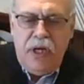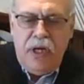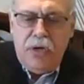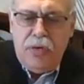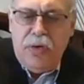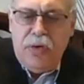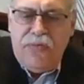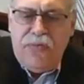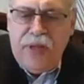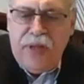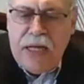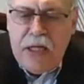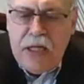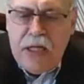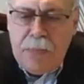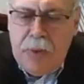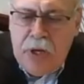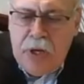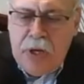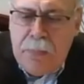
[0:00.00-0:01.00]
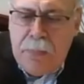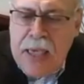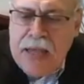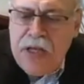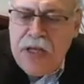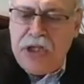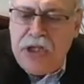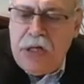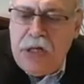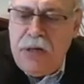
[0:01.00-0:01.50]
to reflect upon a
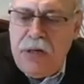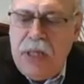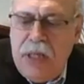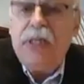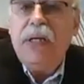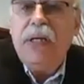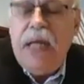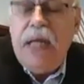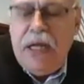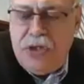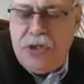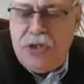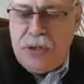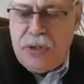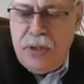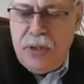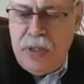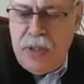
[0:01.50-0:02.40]
panegyric to nature